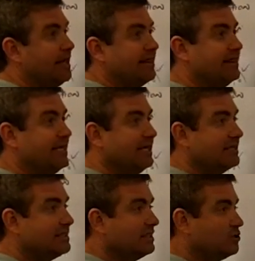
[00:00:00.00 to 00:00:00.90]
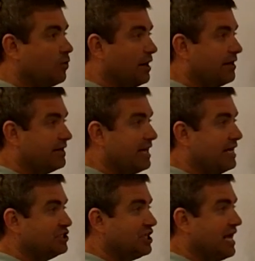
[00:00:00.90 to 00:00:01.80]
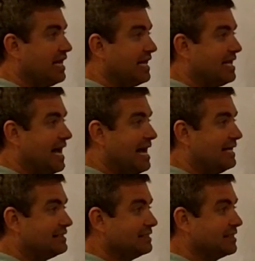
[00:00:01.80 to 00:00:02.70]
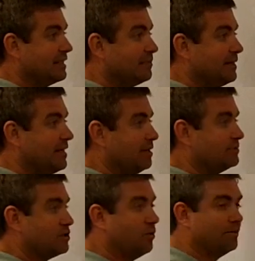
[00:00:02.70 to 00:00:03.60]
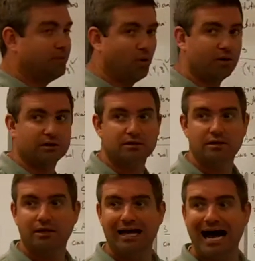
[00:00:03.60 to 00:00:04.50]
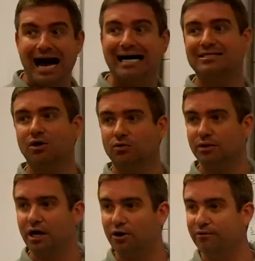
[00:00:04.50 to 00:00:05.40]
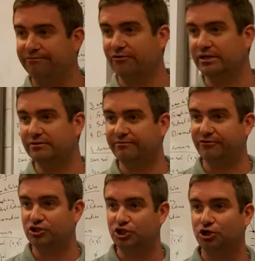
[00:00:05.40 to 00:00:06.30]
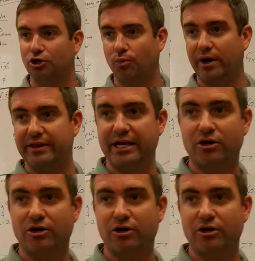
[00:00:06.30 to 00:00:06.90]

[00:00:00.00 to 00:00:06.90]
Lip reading: This is where the educated guess is going to become so important. I don't know for sure where they